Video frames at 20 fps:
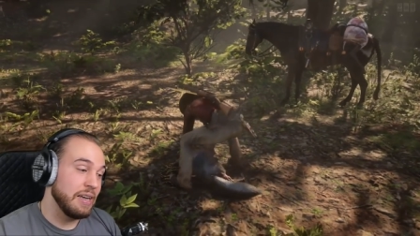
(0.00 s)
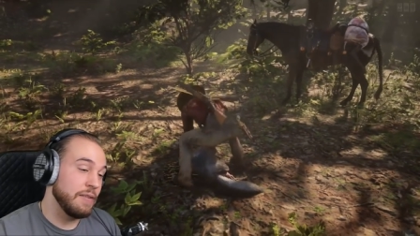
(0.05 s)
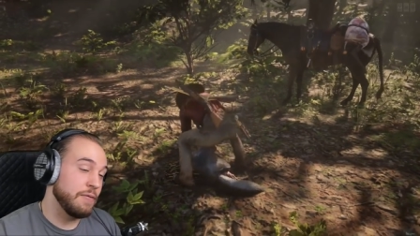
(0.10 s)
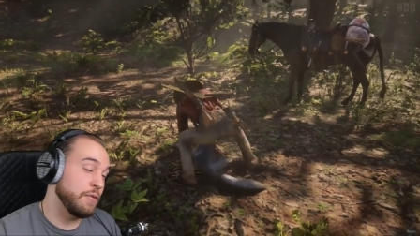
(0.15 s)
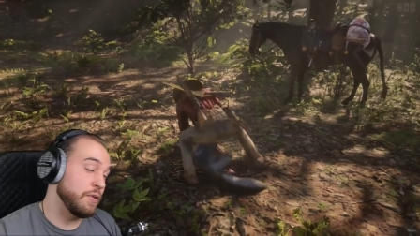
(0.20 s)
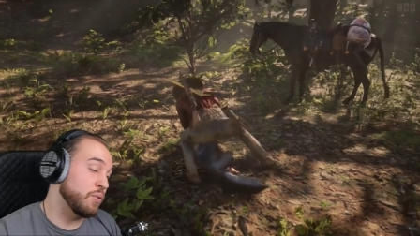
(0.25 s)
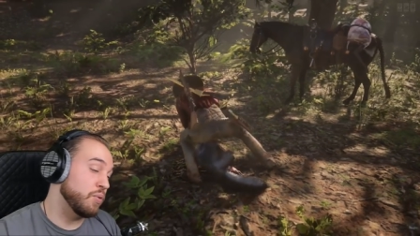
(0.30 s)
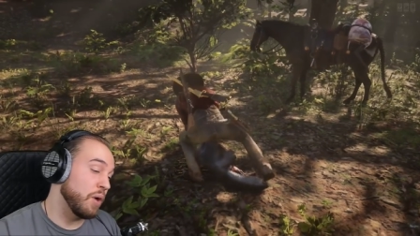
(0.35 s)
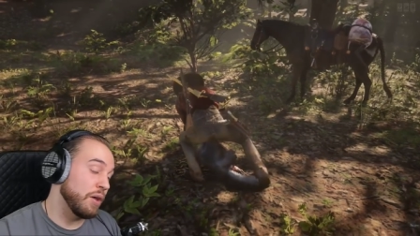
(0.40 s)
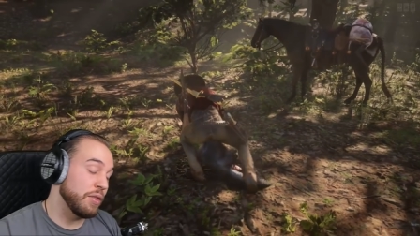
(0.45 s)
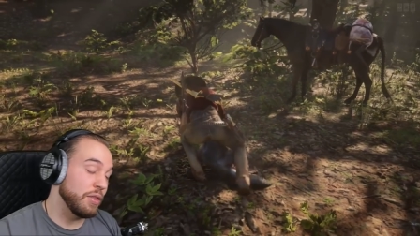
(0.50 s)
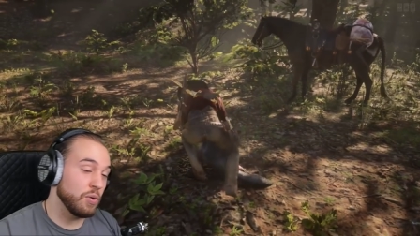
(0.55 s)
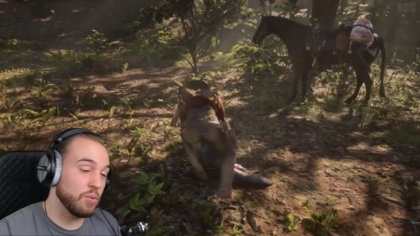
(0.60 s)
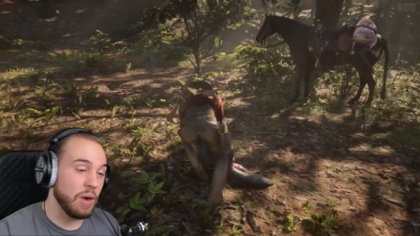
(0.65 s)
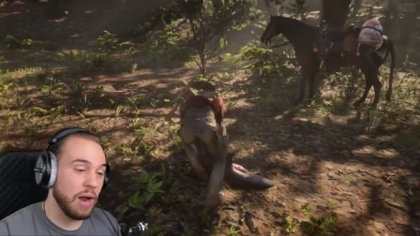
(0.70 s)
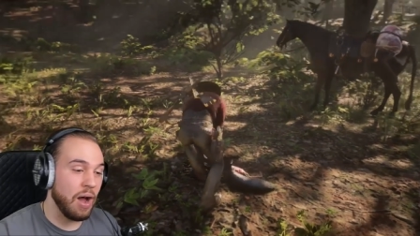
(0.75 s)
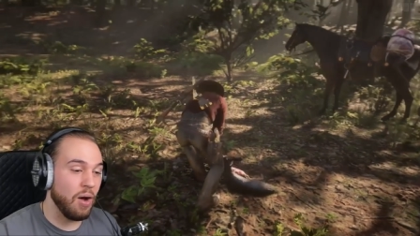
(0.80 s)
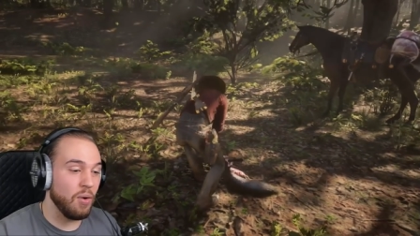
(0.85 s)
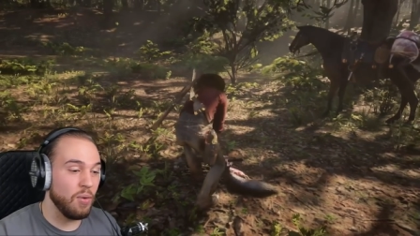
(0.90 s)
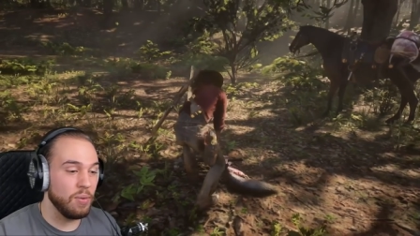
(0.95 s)
If you run the
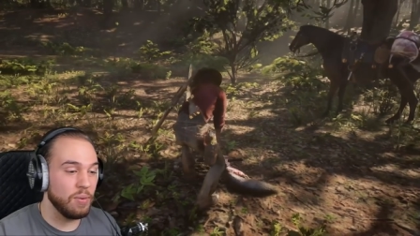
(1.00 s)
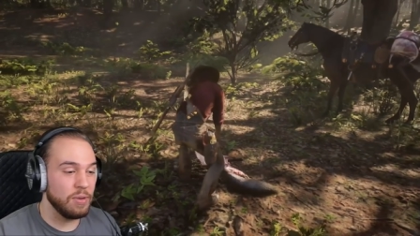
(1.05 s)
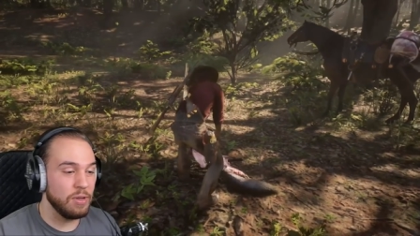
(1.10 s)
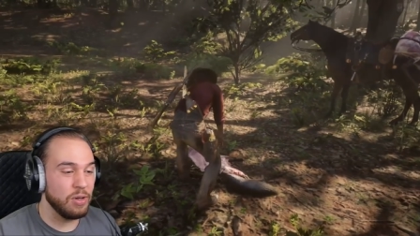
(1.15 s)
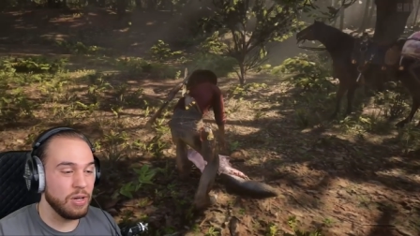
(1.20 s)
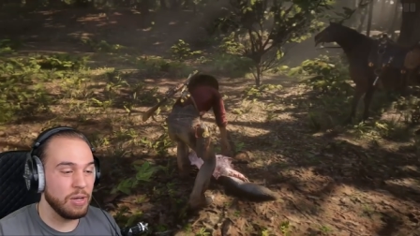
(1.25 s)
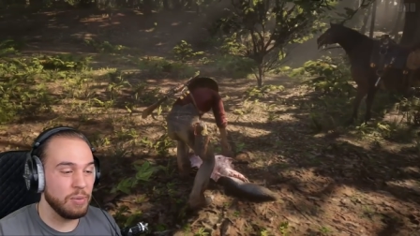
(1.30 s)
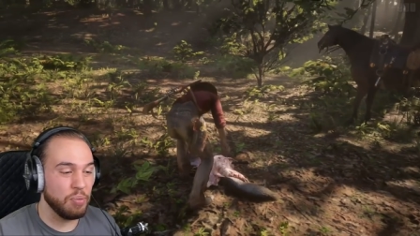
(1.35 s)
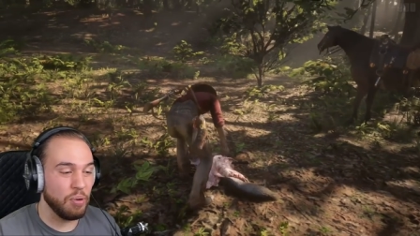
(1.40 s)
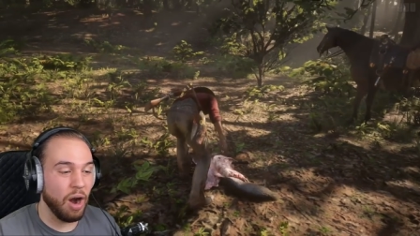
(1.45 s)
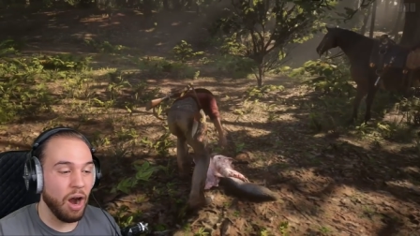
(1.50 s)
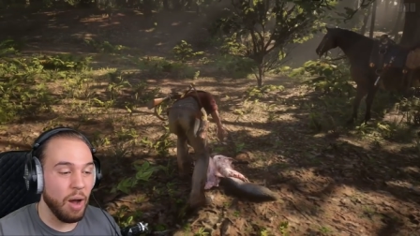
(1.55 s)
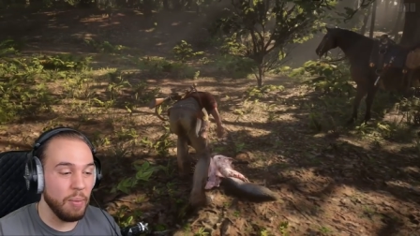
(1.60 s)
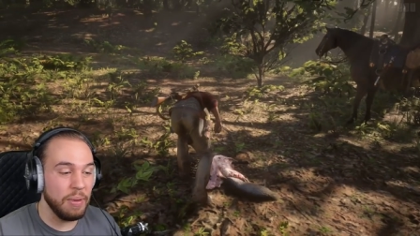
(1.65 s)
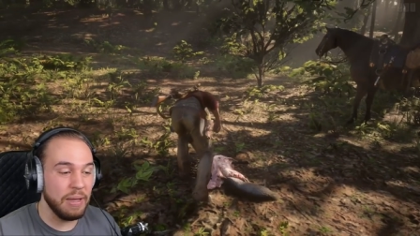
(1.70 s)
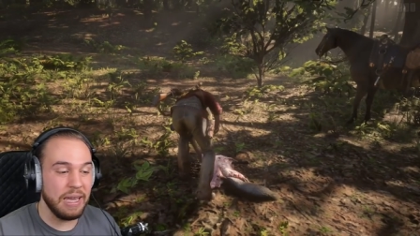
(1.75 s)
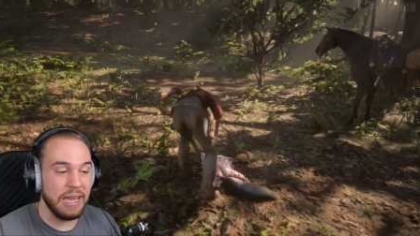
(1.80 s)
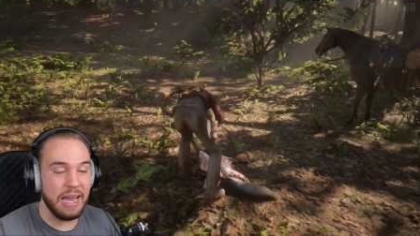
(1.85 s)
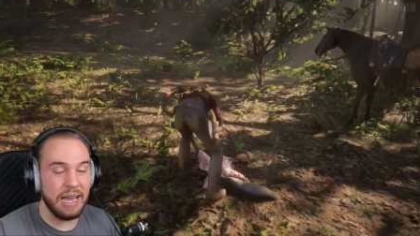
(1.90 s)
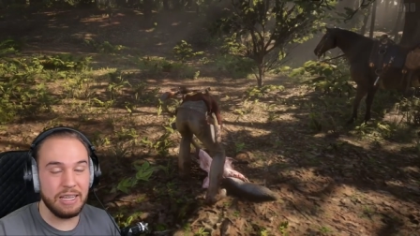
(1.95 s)
route, you can
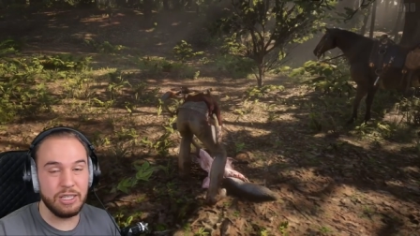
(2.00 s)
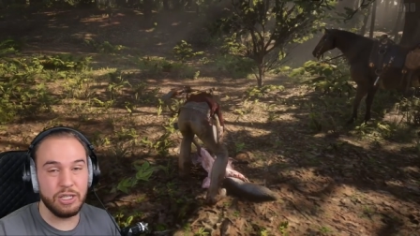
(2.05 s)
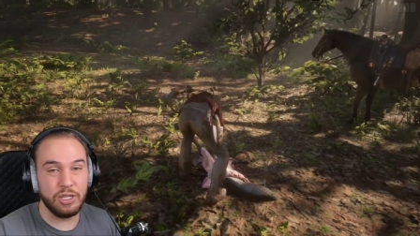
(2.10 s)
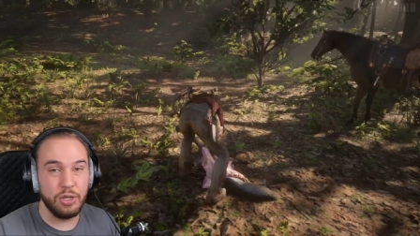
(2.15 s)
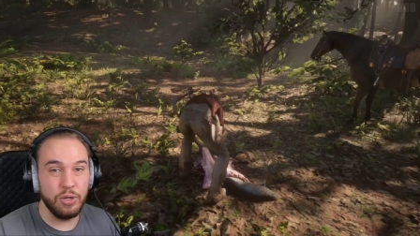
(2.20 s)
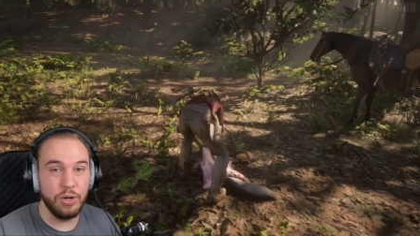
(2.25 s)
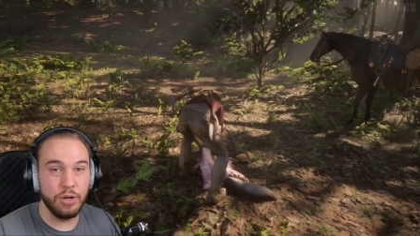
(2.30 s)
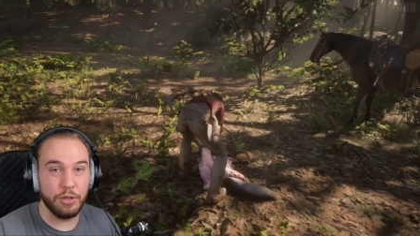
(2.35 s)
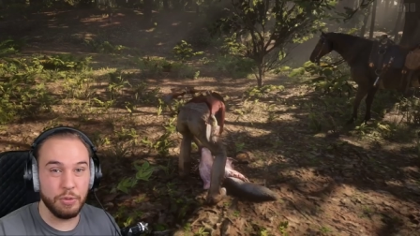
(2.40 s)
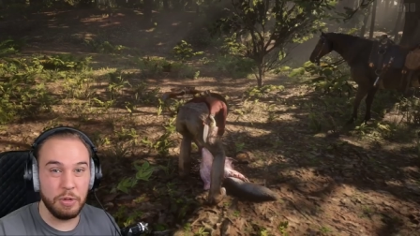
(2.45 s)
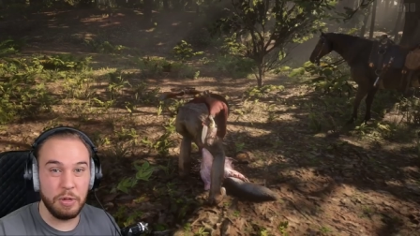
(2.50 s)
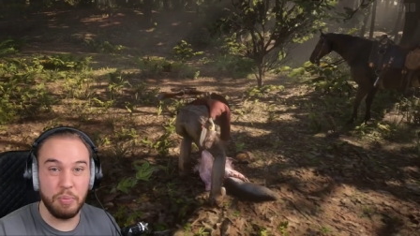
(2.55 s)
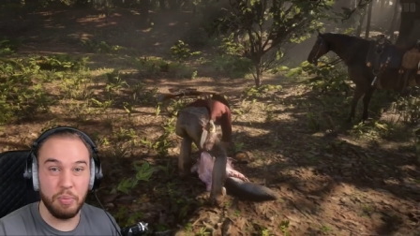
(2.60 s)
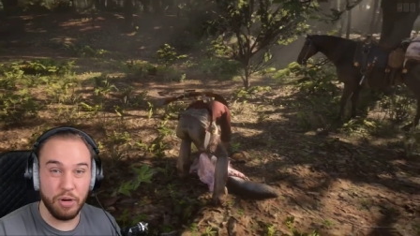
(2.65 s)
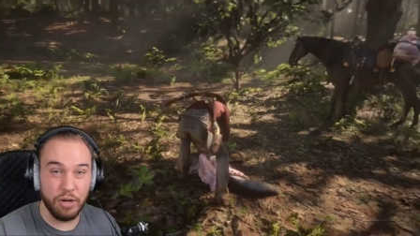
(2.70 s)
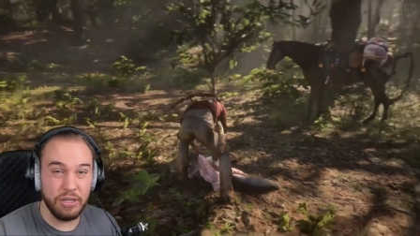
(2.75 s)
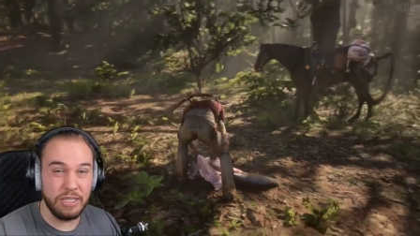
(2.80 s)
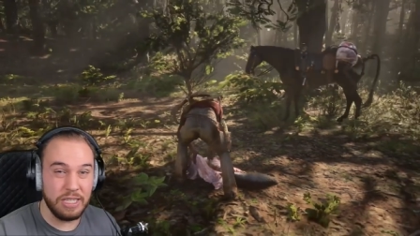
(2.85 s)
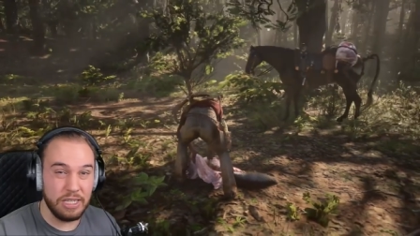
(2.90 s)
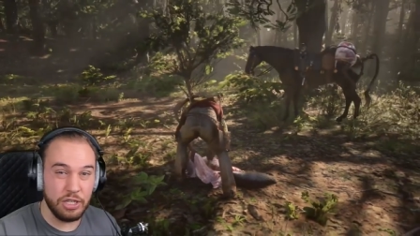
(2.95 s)
probably get two to three
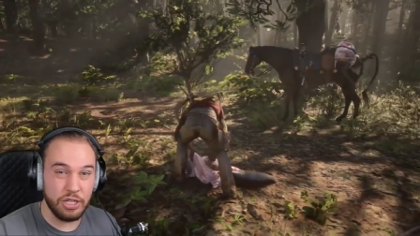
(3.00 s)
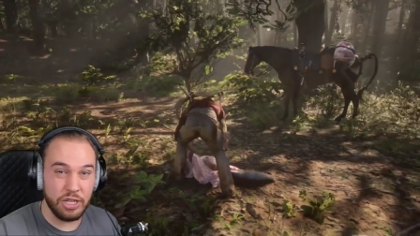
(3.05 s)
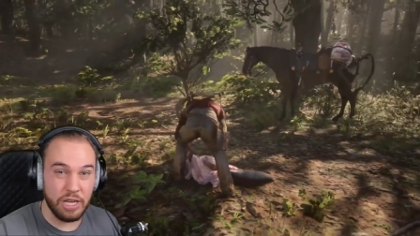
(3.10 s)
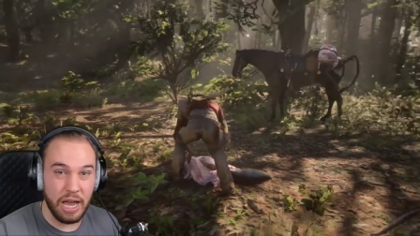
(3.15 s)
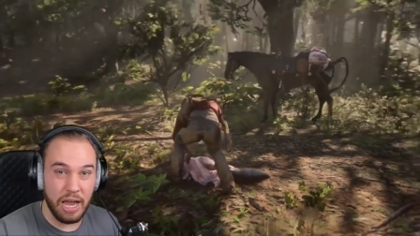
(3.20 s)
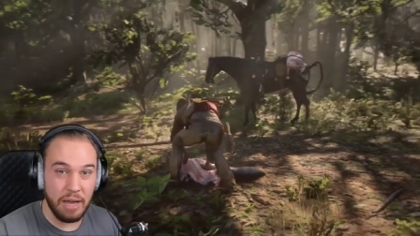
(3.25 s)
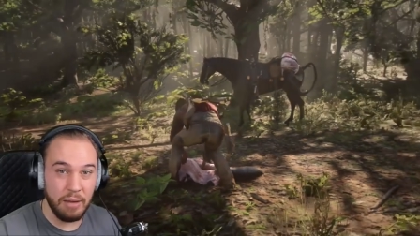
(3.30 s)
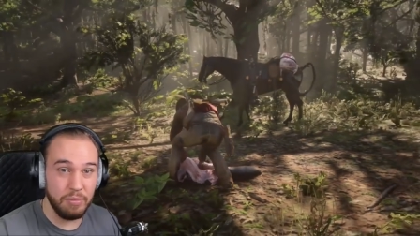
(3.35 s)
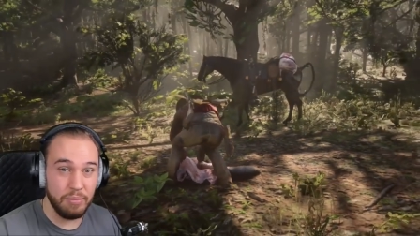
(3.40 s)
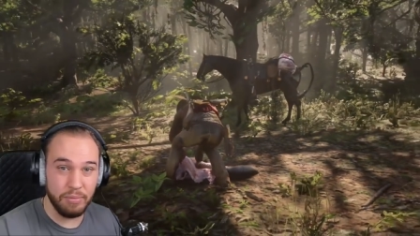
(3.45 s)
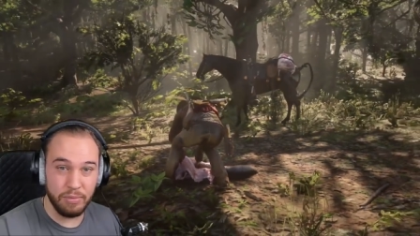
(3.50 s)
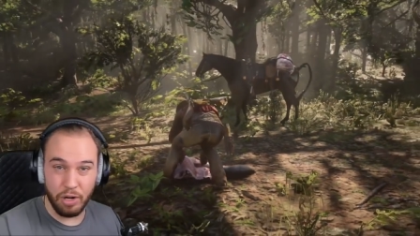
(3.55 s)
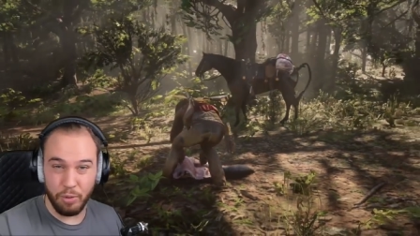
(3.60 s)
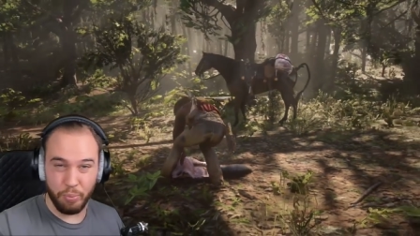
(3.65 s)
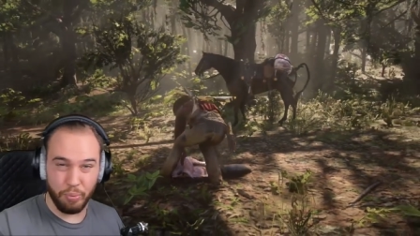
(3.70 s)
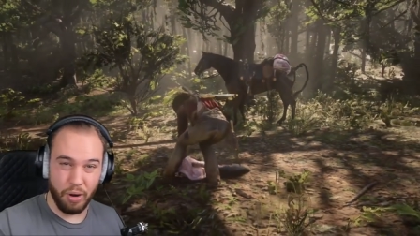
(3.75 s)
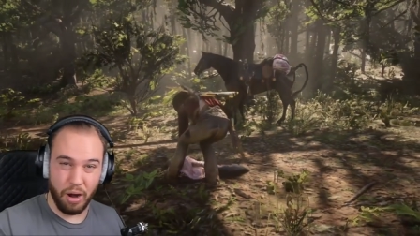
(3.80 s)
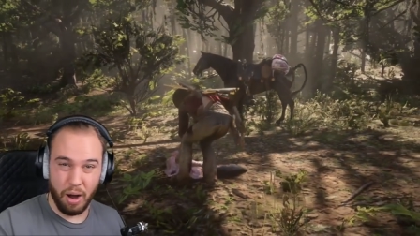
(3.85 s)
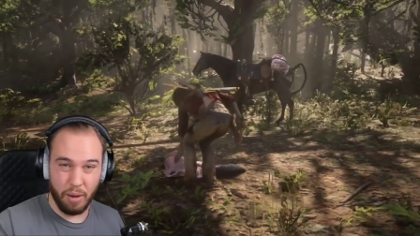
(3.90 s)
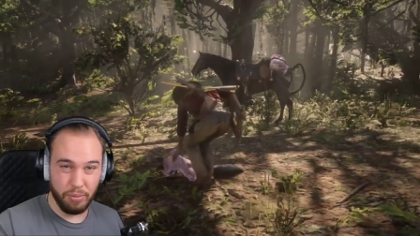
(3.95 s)
birds each time, no
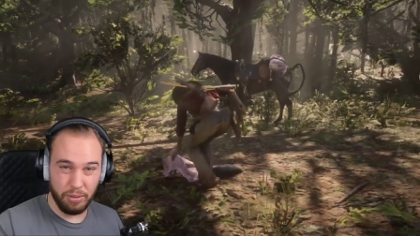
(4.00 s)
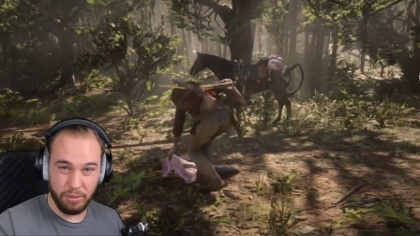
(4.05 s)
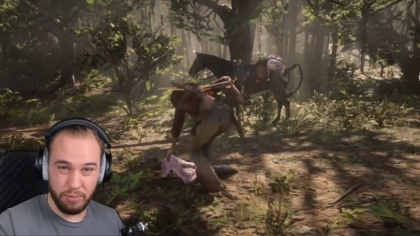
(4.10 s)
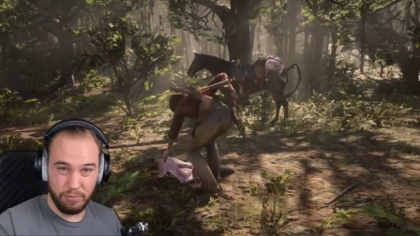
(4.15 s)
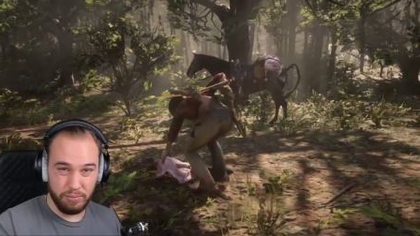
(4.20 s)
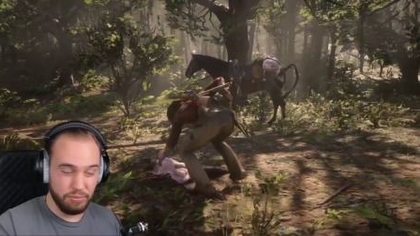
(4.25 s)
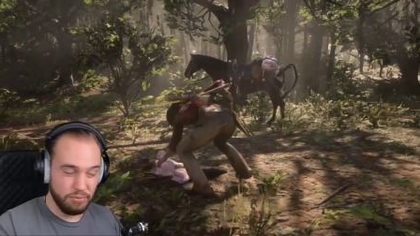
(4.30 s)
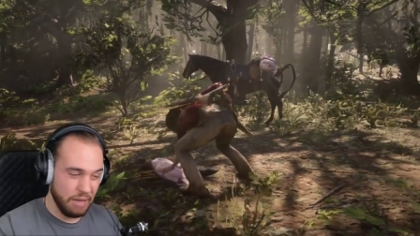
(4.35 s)
problem.